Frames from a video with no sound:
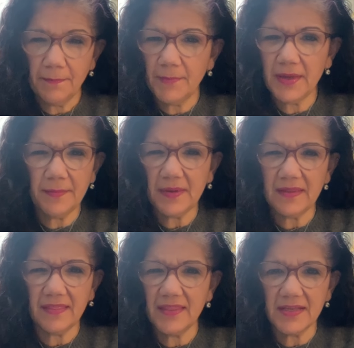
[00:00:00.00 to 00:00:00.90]

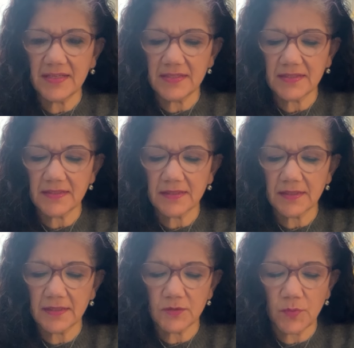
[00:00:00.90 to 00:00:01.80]
Maybe this
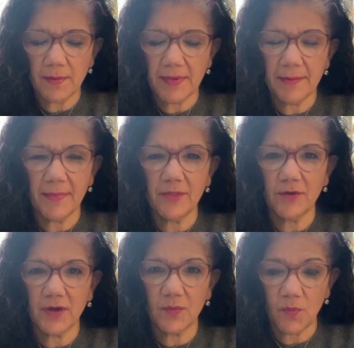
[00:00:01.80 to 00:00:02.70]
is what my mother
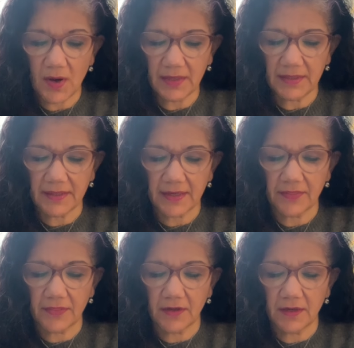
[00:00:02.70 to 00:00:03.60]
had wanted, I
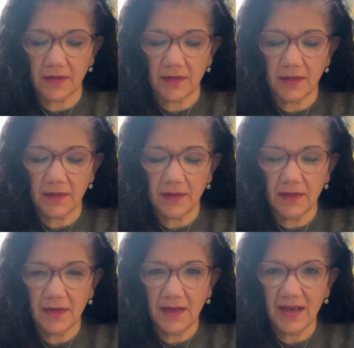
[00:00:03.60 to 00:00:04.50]
thought.
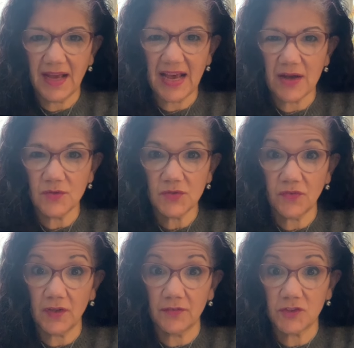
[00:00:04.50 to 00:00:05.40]
A house
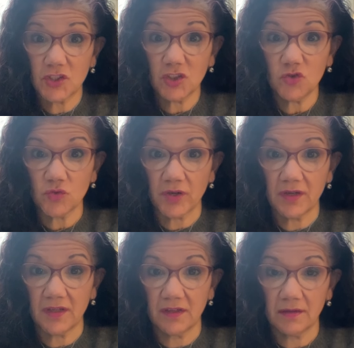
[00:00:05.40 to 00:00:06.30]
full of children
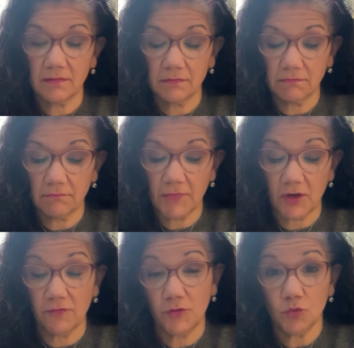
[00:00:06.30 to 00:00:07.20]
and
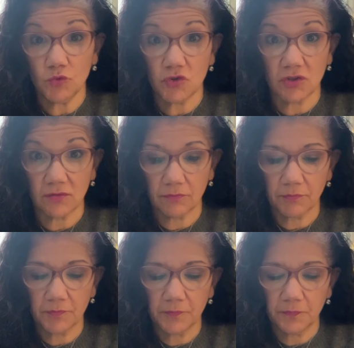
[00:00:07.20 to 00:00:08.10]
confusion.
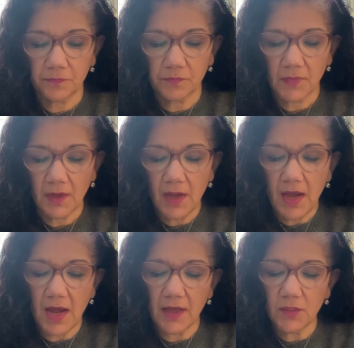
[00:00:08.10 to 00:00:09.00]

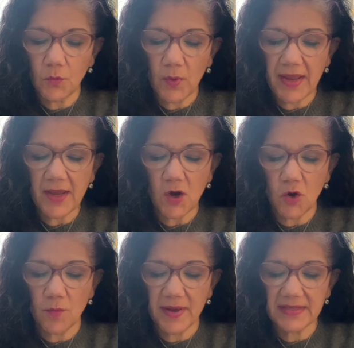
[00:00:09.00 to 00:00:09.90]
On the way
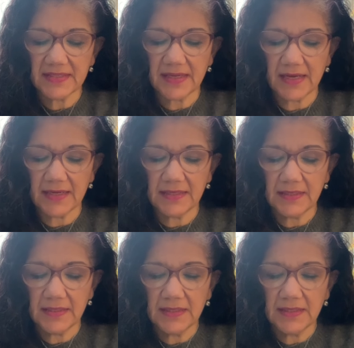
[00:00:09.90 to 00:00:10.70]
home, I said,